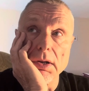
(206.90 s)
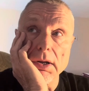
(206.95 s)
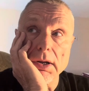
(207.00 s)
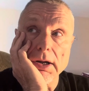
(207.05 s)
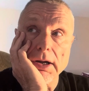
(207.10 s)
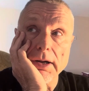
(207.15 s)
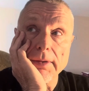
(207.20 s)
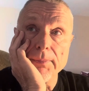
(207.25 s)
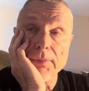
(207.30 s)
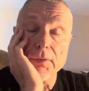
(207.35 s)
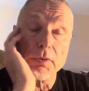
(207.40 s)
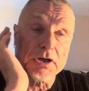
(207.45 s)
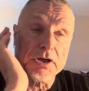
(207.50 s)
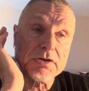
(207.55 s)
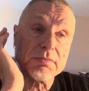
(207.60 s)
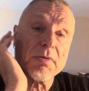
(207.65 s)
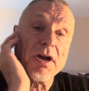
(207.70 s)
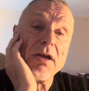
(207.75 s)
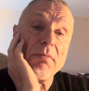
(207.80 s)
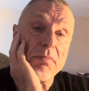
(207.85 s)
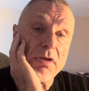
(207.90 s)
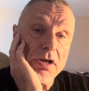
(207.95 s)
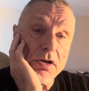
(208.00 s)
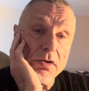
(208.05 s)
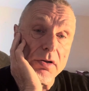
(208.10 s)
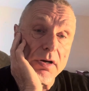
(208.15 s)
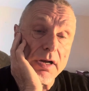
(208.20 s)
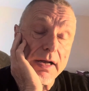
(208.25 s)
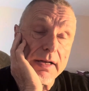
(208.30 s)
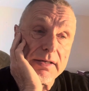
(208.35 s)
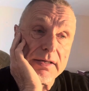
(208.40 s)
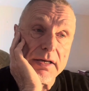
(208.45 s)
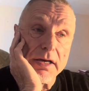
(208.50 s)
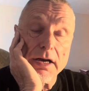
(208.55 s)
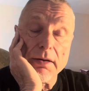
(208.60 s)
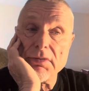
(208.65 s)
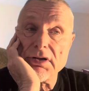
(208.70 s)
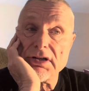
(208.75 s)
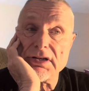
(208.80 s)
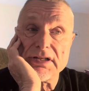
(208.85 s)
which might be a good idea.
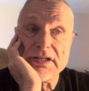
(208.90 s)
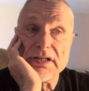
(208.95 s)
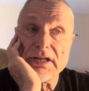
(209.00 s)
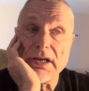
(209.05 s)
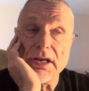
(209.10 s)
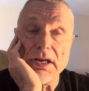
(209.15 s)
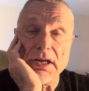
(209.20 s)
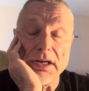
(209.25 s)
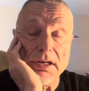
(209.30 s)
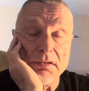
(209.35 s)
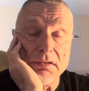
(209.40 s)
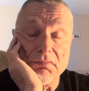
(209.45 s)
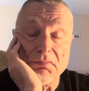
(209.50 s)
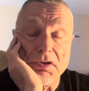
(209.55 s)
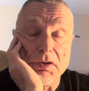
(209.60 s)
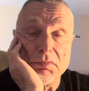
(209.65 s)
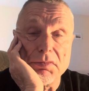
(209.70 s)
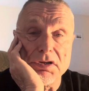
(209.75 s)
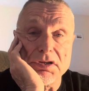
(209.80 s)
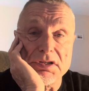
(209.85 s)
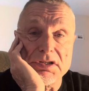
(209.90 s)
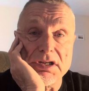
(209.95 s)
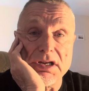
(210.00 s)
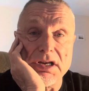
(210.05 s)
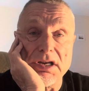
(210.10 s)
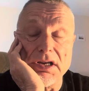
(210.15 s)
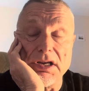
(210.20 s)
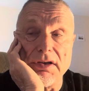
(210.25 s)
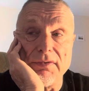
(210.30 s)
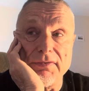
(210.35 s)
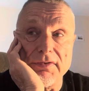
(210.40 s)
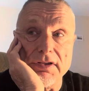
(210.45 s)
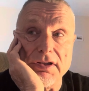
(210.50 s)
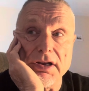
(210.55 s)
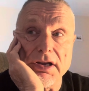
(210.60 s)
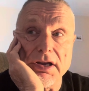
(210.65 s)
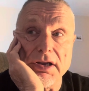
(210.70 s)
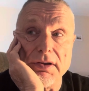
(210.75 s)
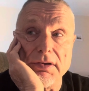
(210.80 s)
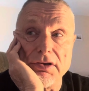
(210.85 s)
I'm not saying even that I,